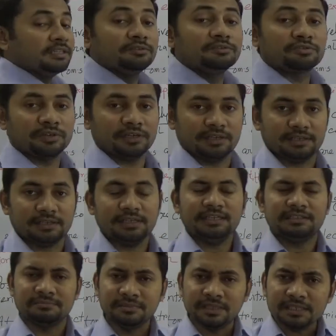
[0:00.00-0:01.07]
neutral.
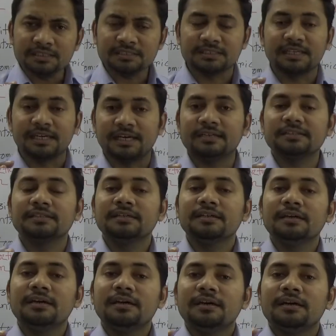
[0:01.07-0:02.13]
It means
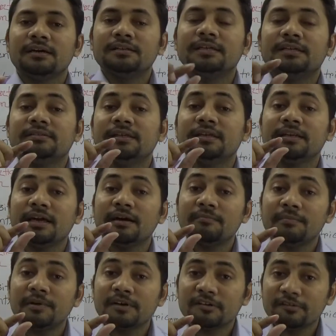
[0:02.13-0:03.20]
that the
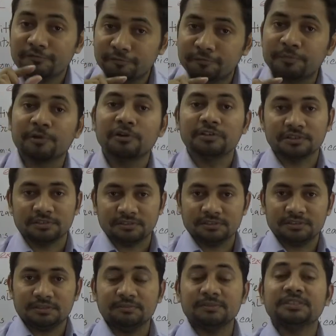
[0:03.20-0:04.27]
number of
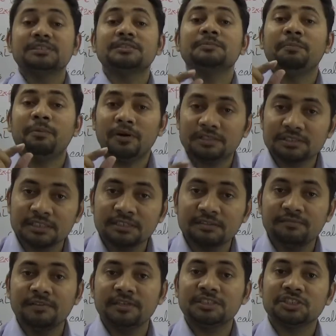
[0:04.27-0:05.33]
protons, which is
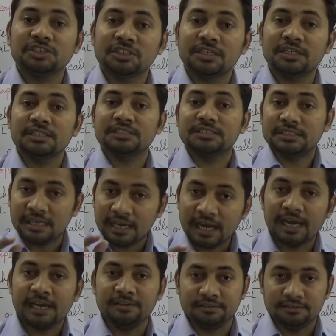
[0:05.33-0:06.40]
positively charged
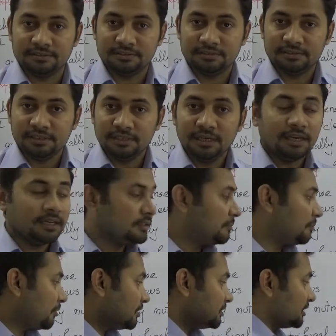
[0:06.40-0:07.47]
ions, the
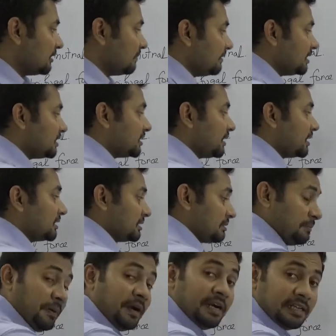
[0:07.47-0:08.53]
positively
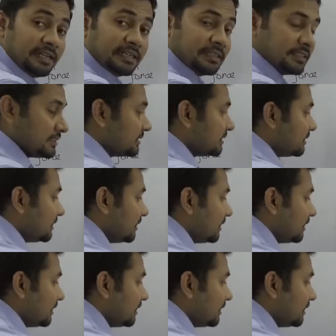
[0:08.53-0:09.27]
charged particles